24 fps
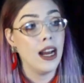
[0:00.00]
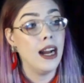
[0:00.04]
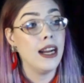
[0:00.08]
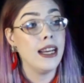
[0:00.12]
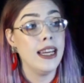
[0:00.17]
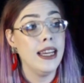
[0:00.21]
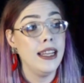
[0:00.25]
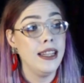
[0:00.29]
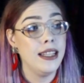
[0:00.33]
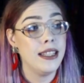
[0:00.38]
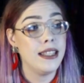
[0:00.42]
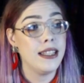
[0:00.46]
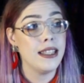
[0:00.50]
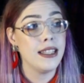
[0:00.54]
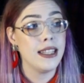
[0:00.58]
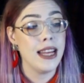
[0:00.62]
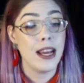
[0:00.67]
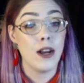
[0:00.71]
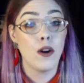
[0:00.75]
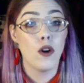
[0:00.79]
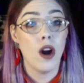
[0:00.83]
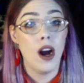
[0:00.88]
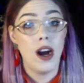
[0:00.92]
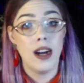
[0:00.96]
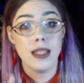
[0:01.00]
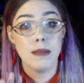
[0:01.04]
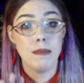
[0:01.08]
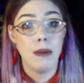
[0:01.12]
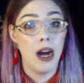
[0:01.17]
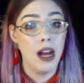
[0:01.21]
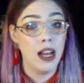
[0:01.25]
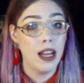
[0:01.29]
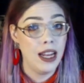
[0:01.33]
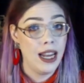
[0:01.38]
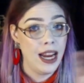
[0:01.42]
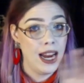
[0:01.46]
Again, this is like
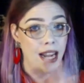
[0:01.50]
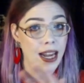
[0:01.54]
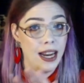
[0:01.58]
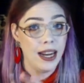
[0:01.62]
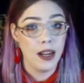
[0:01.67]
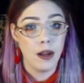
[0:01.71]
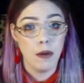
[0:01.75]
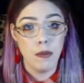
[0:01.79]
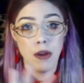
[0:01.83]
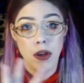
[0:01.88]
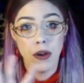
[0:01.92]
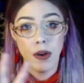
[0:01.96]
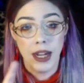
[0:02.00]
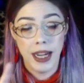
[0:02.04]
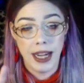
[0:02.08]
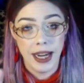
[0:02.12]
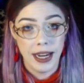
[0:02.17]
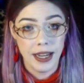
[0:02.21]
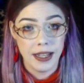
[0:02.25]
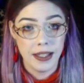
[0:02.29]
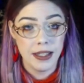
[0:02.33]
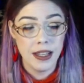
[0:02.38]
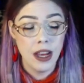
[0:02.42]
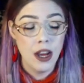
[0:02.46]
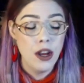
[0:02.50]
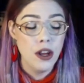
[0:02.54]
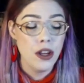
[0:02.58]
cross-pollinating communities.